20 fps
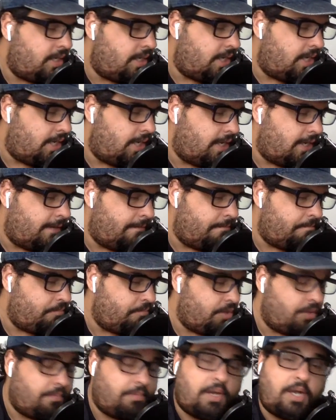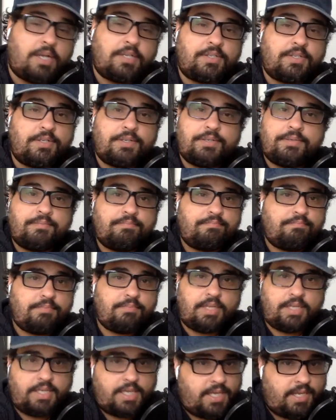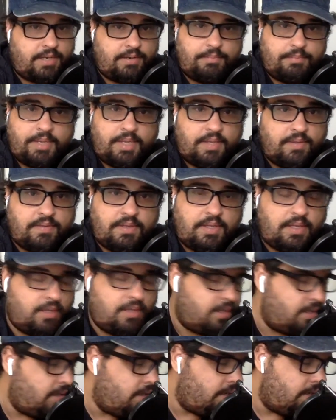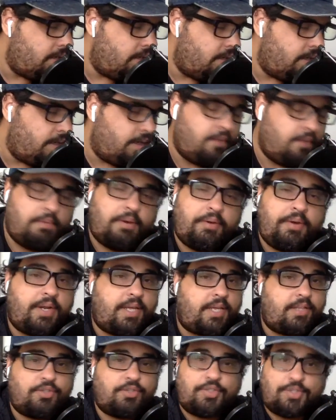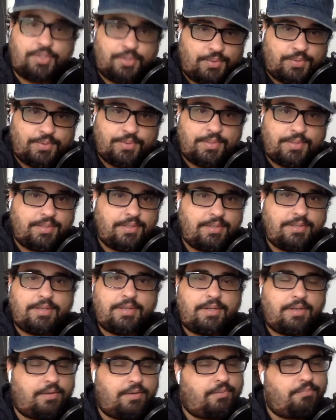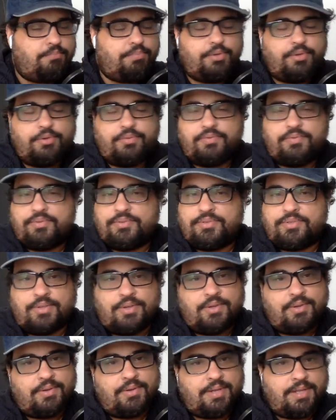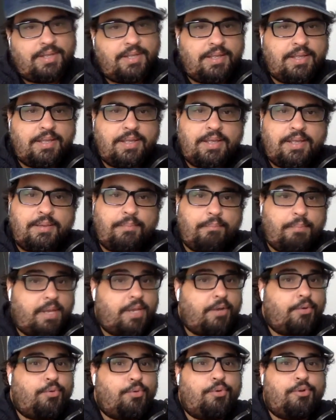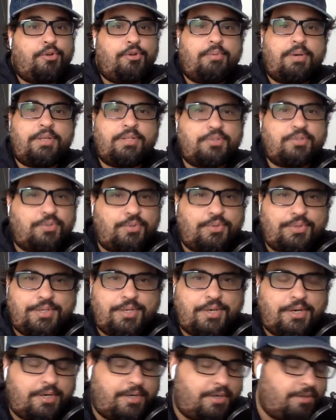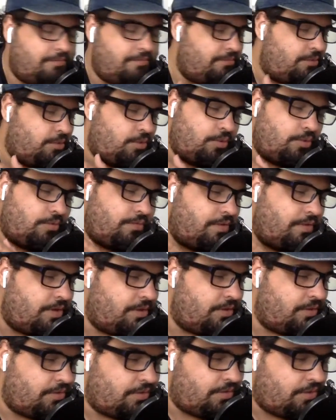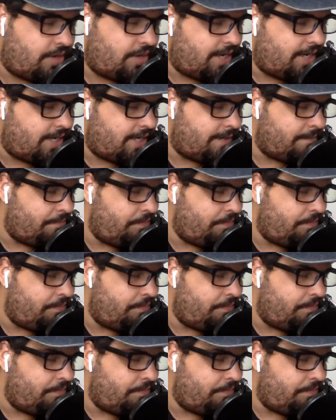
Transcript: The Boxer, again, amazing. American Tune, beautiful song. Me and Julio by Schoolyard, cool, fun track.